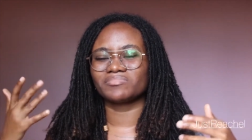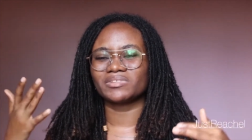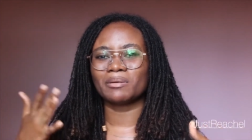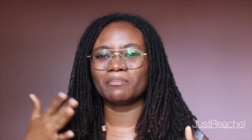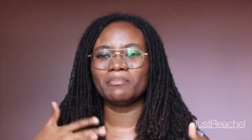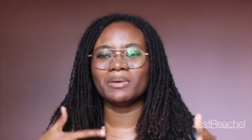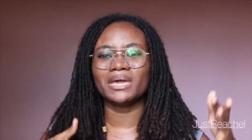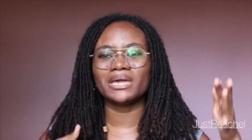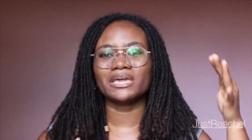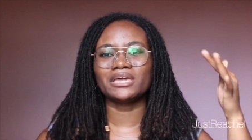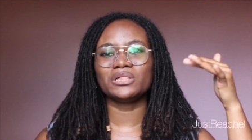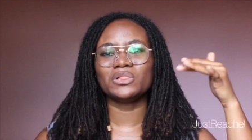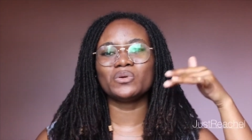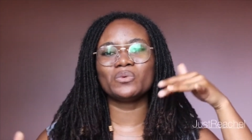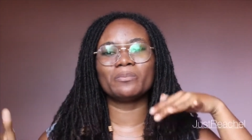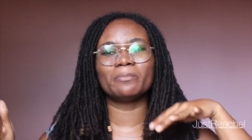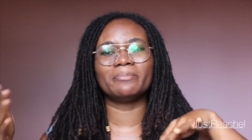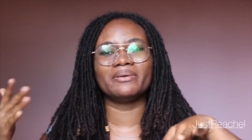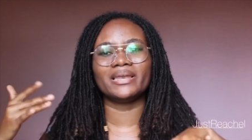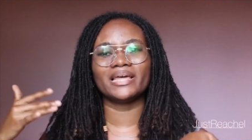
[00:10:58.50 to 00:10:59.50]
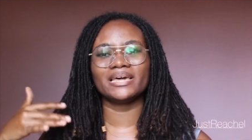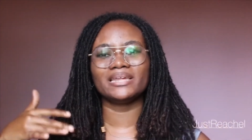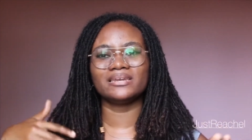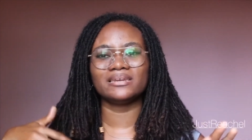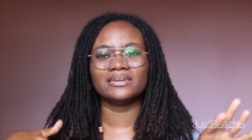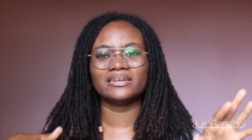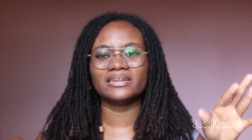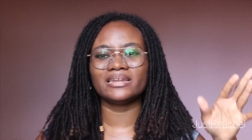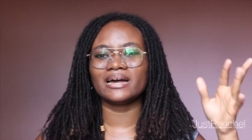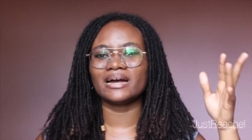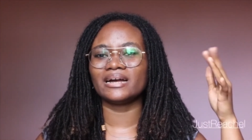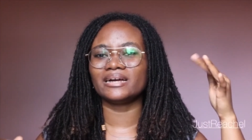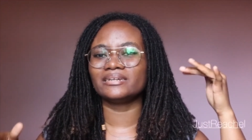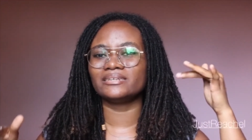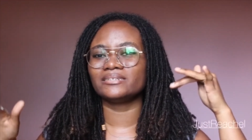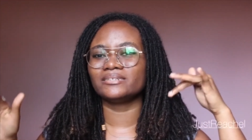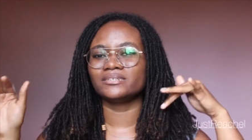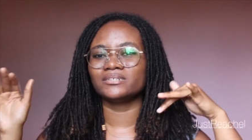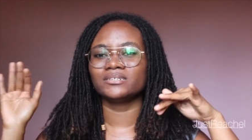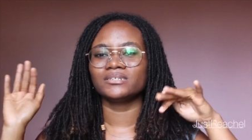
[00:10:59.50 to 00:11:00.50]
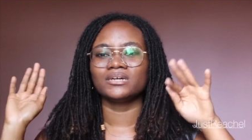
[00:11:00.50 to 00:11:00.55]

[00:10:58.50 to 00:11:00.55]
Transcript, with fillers: make it look blended and